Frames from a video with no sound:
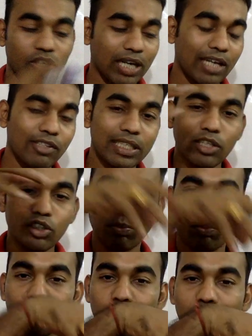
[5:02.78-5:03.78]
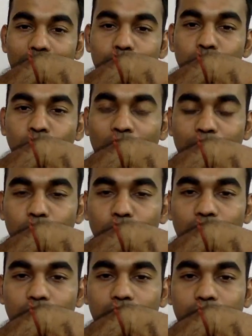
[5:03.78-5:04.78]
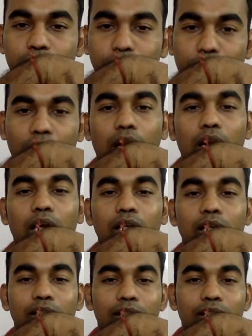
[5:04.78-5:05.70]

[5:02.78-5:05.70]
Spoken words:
or I will try to put one more ball,